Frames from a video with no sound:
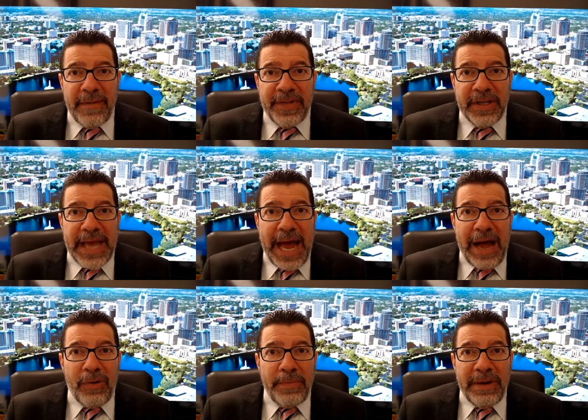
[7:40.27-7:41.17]
the
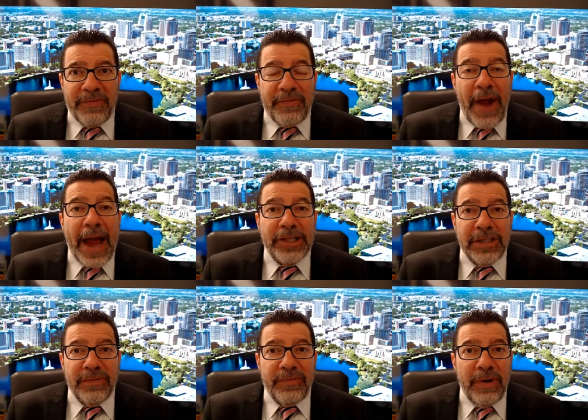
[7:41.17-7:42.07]
Dow would be a
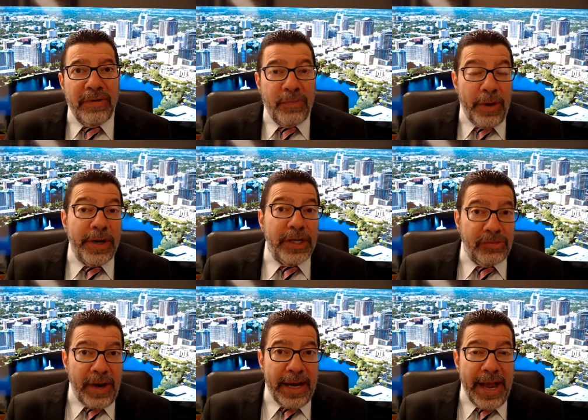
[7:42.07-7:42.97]
fraction of, of where it is
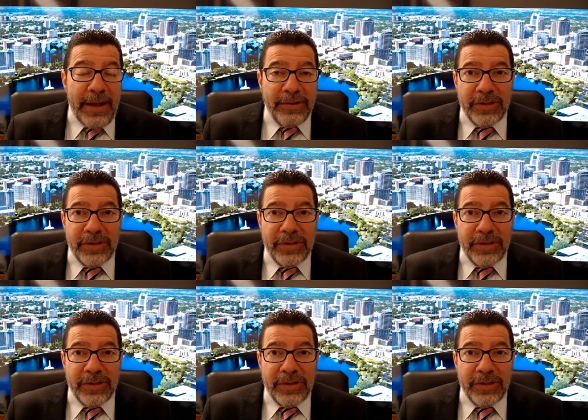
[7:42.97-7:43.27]
right now.